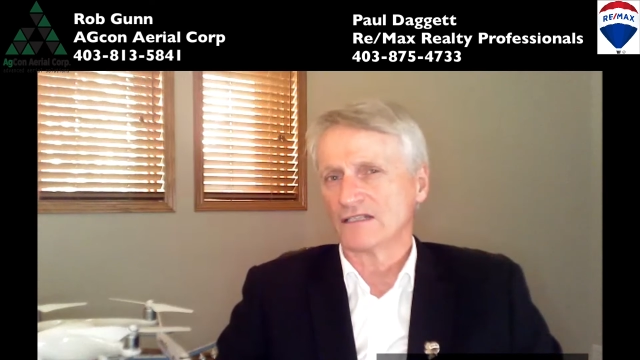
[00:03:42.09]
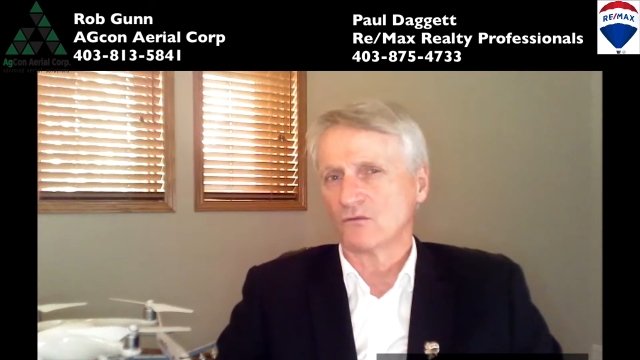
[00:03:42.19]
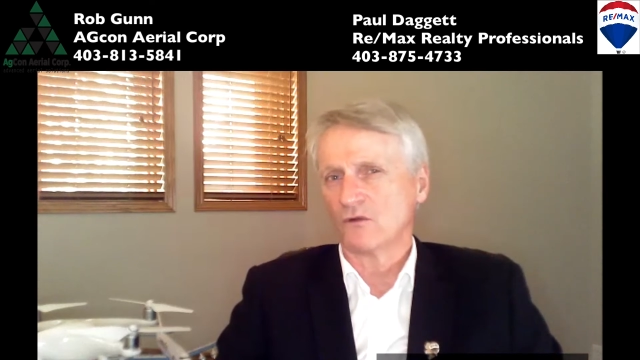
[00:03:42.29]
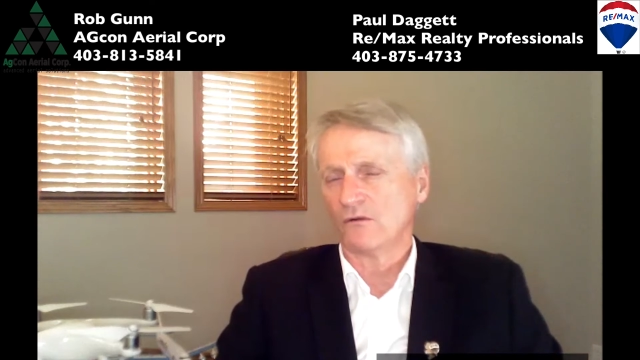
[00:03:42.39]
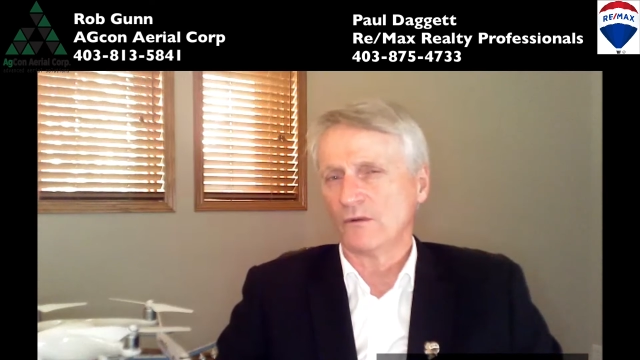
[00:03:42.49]
So
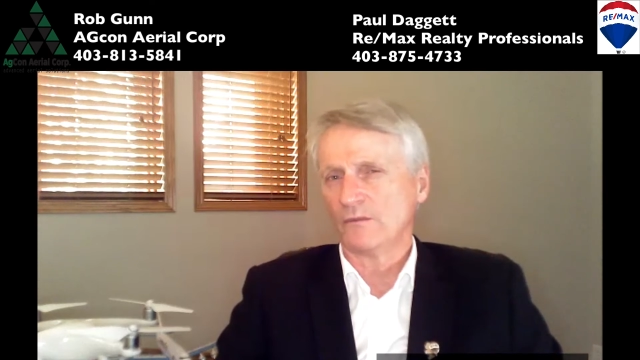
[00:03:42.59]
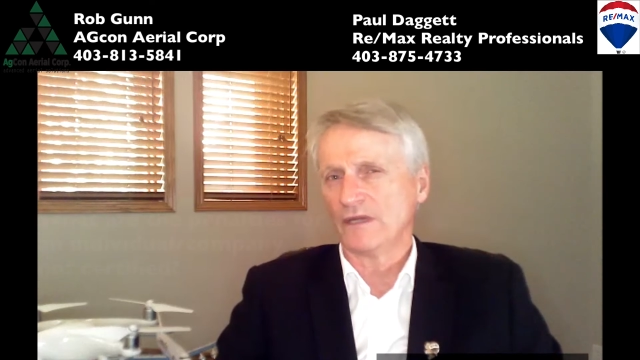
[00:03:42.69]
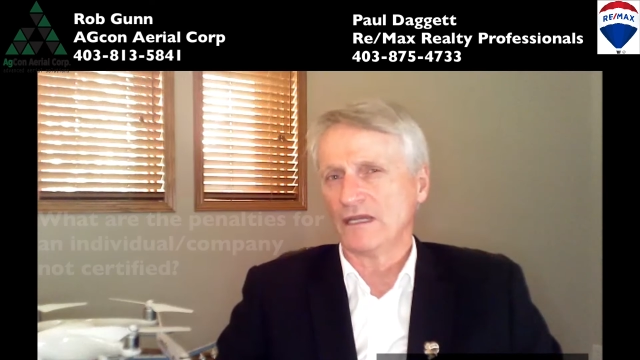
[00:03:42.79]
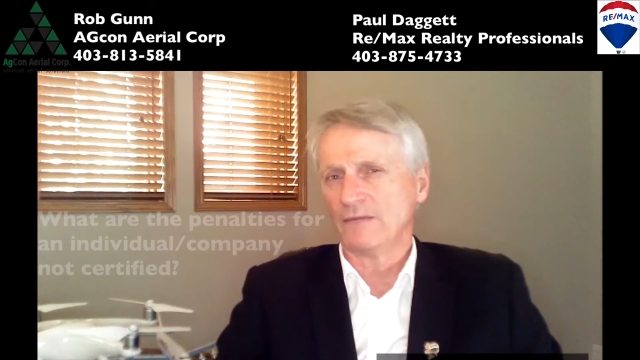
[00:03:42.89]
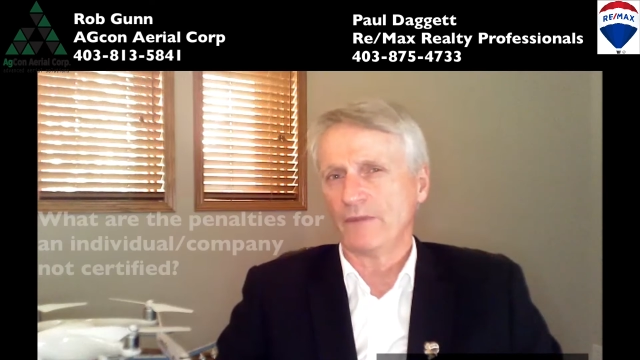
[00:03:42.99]
what would
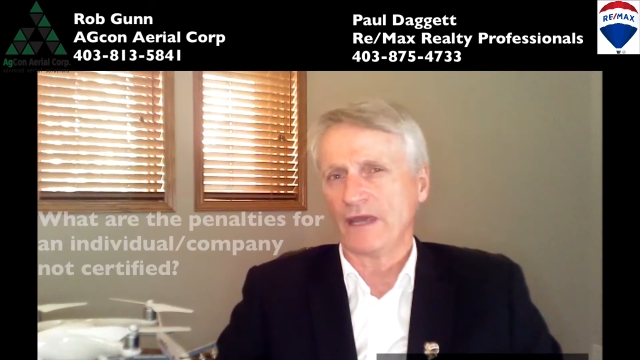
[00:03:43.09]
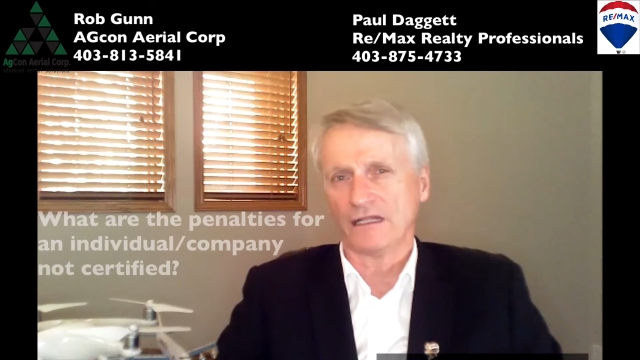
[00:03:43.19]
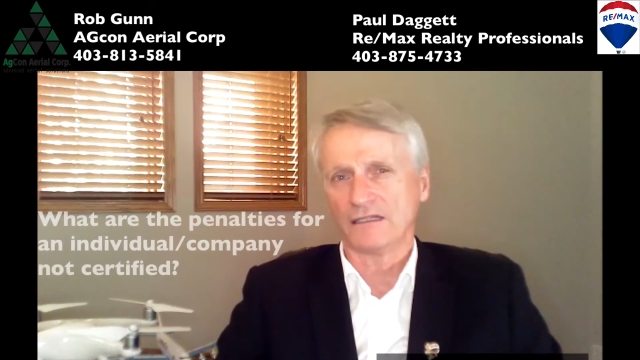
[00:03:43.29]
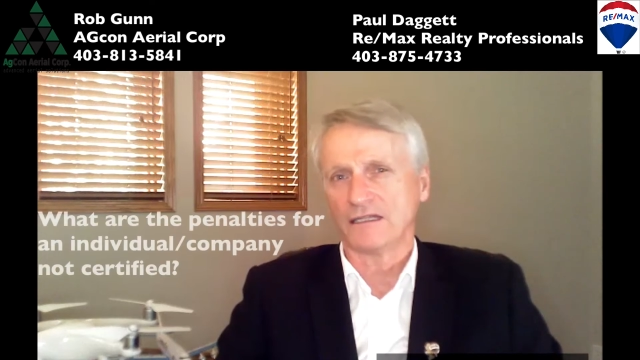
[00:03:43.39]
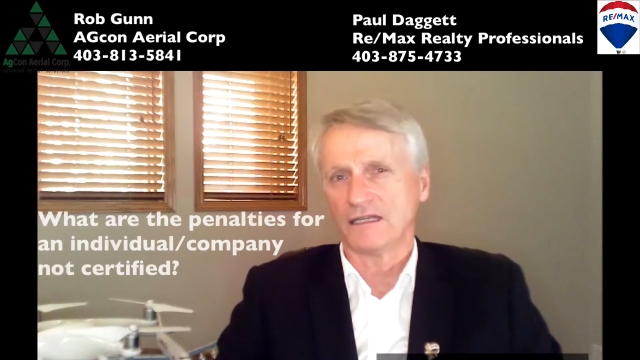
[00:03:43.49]
be
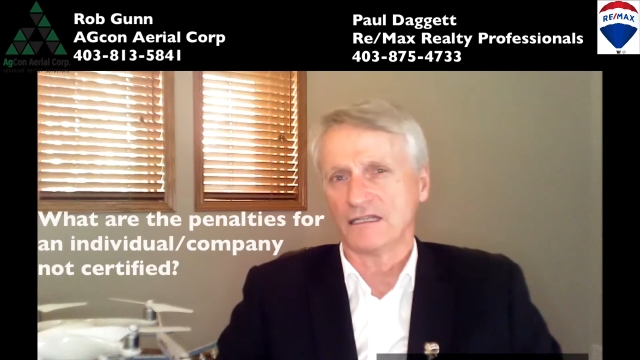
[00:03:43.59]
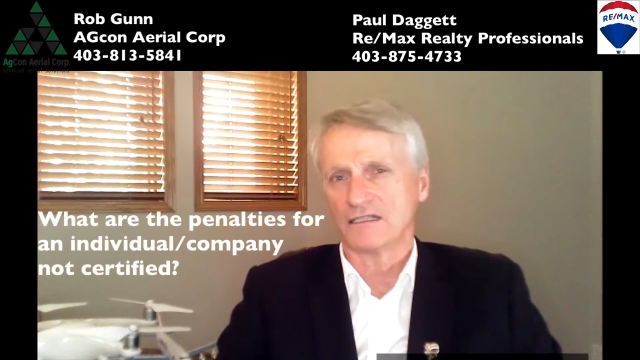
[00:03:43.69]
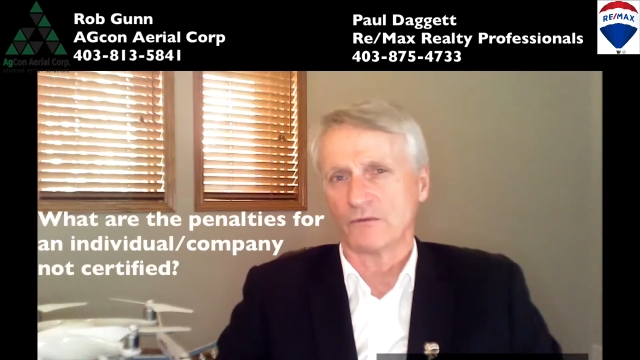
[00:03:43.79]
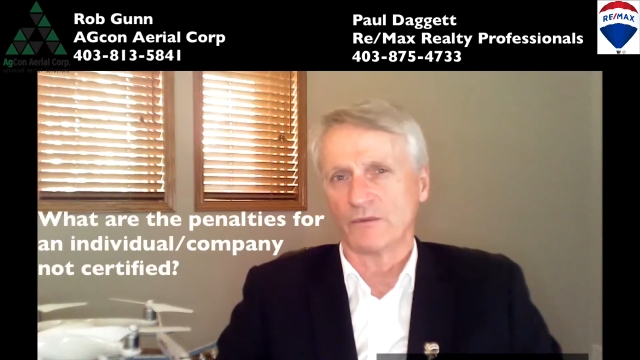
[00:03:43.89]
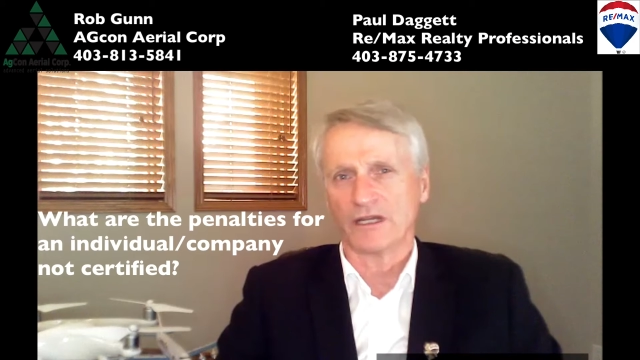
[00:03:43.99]
penalties
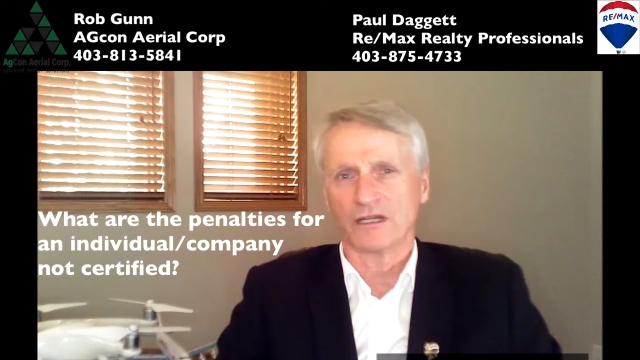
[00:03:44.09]
that would be